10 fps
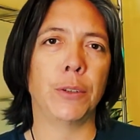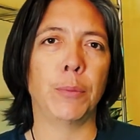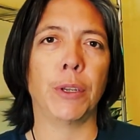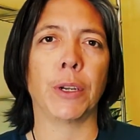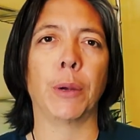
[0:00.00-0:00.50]
to
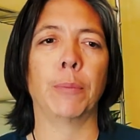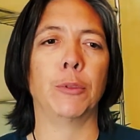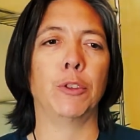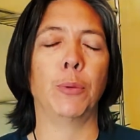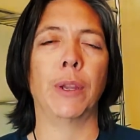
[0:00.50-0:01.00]

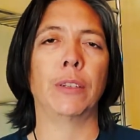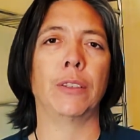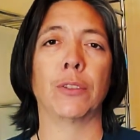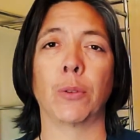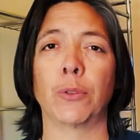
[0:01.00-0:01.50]
become too
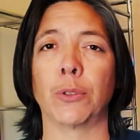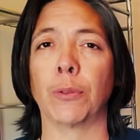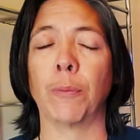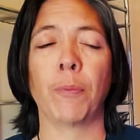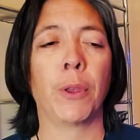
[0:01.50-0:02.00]

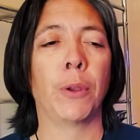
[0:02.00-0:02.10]
antisocial,